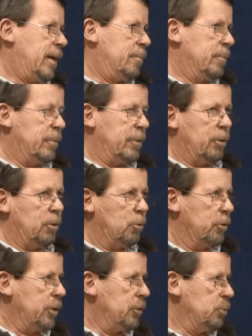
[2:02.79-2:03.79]
if
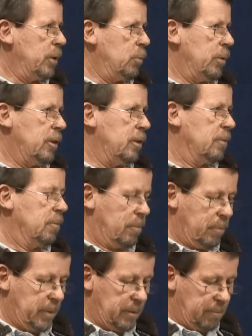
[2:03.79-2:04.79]
all things went
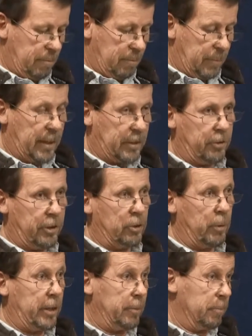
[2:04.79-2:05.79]
well. But
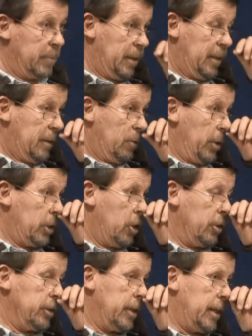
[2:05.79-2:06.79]
as things
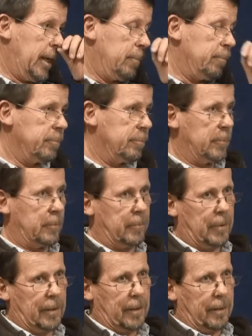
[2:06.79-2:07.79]
went
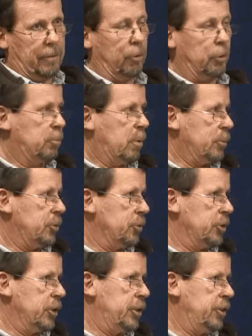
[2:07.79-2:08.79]
on, false
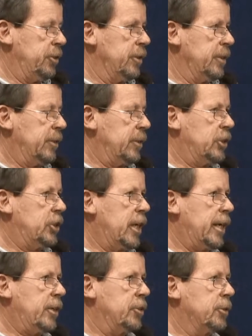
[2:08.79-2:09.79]
promises continued and
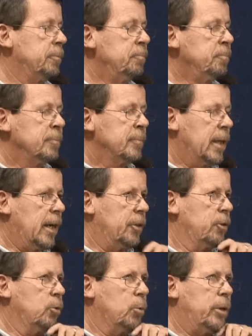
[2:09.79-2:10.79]
nothing changed
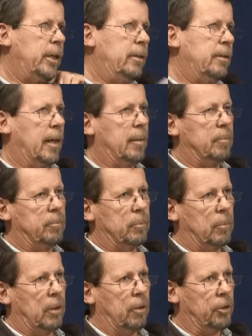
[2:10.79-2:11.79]
until we
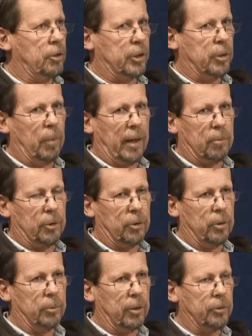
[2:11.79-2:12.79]
lodged a
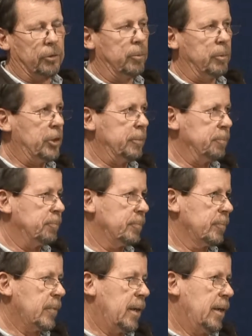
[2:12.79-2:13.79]
complaint with the Human Rights
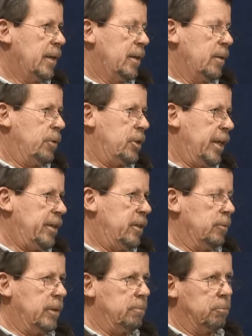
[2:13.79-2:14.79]
Commission,
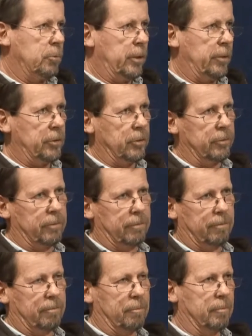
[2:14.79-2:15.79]
which led to a
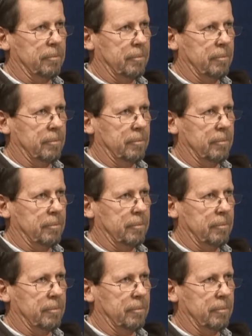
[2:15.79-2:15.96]
series of,